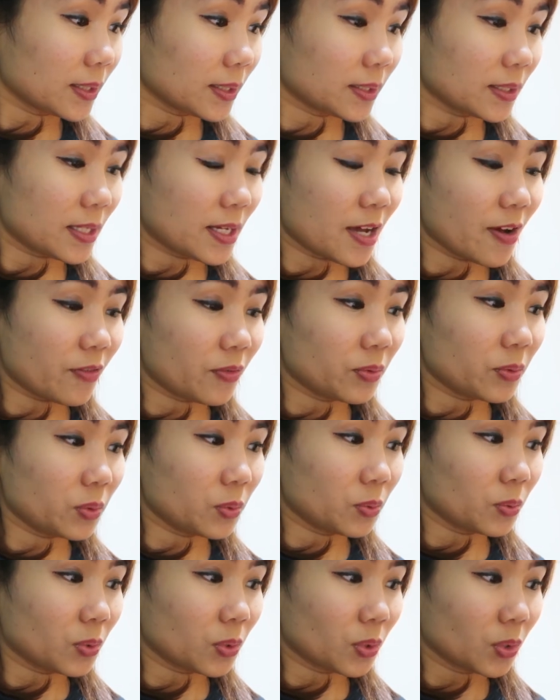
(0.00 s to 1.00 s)
that I have
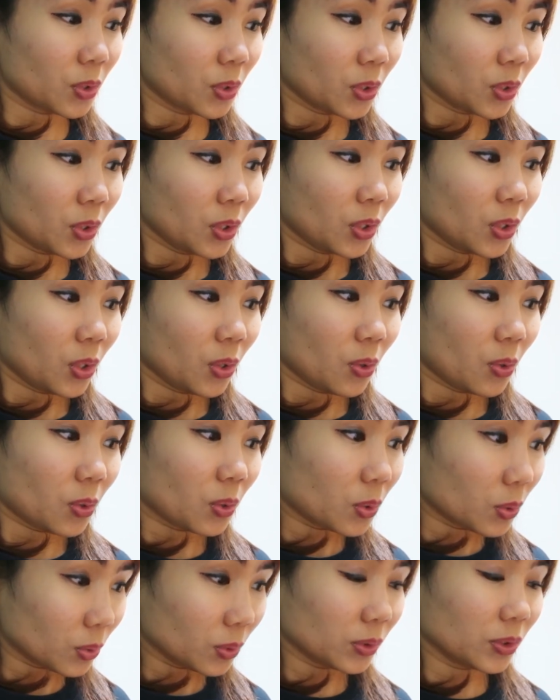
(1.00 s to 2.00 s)
to
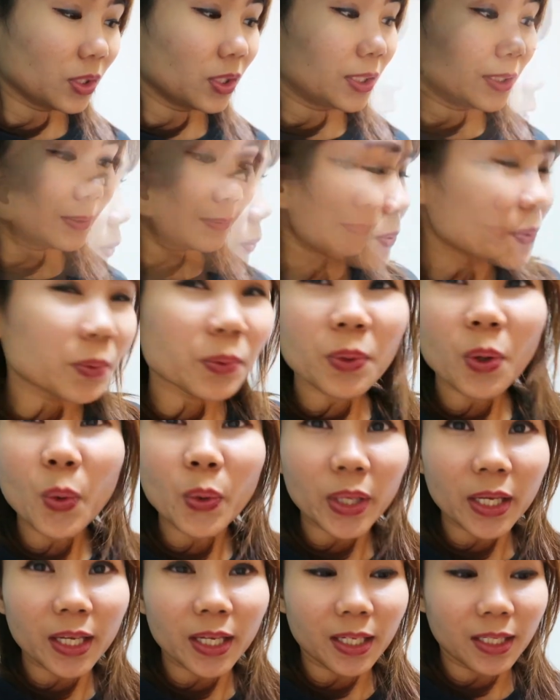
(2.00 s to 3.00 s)
hold on. I do
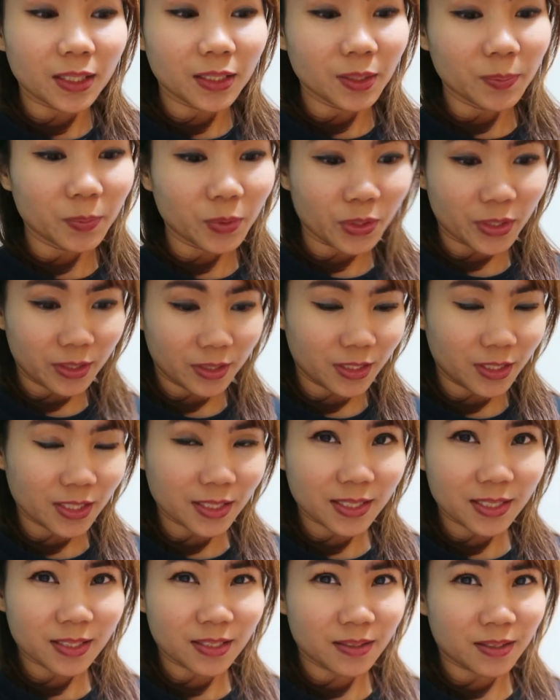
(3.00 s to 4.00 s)
okay in the mornings.
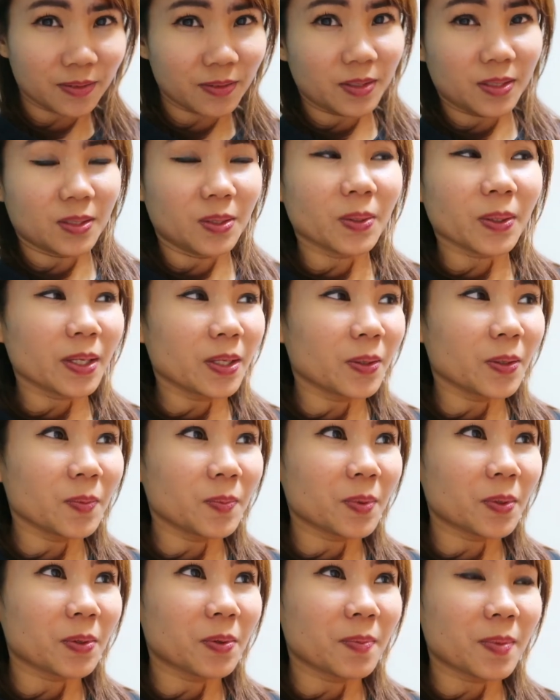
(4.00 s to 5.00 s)
Uh, okay ako
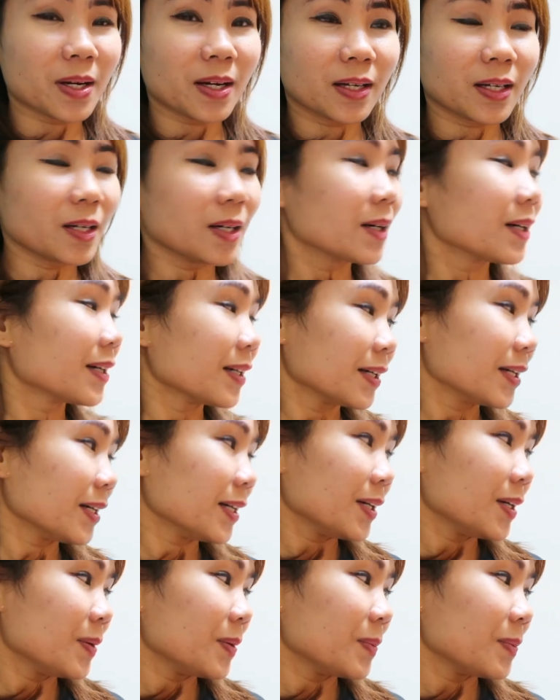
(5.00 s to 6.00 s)
pag umaga.
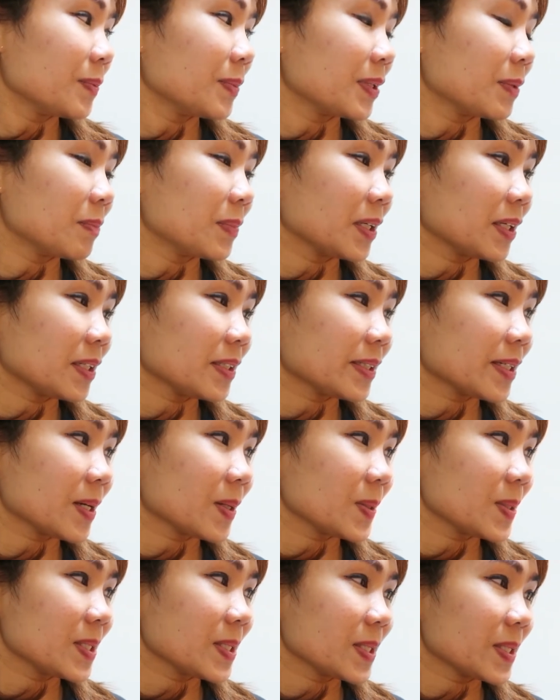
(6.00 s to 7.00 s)
Pag mag-isa
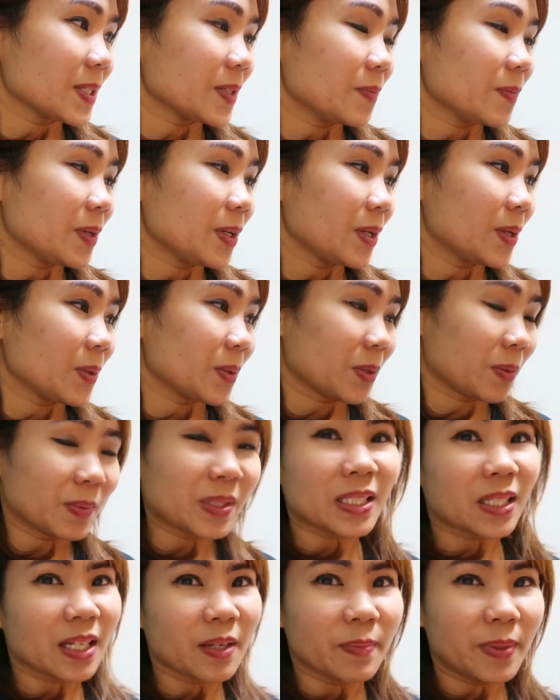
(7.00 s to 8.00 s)
ako sa gabi, or
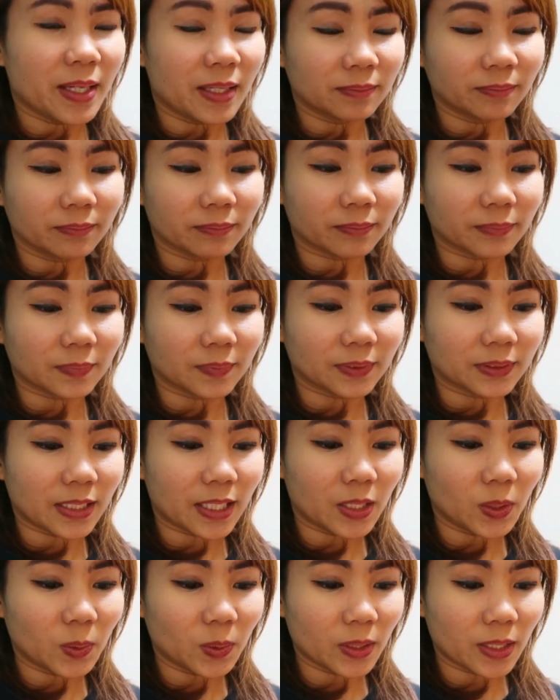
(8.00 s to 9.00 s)
basta gabi,
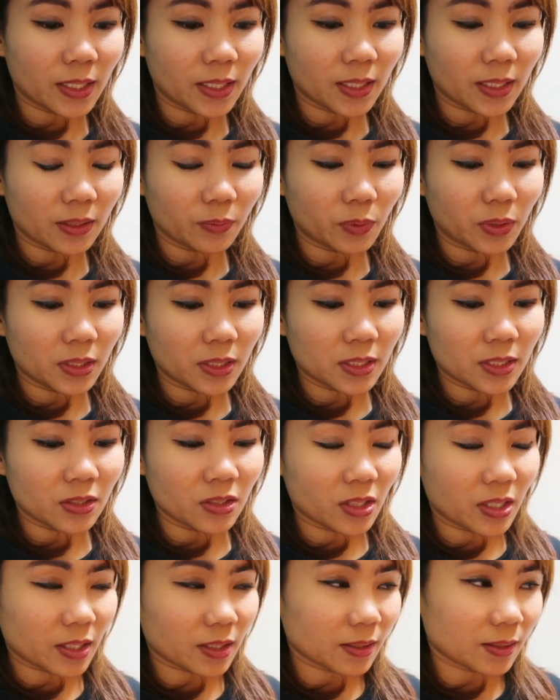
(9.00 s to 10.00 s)
I don't like it when it's
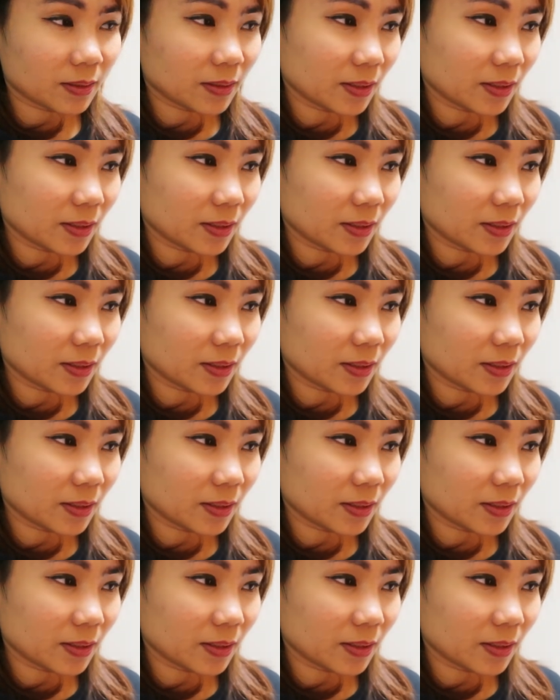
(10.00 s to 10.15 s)
dark.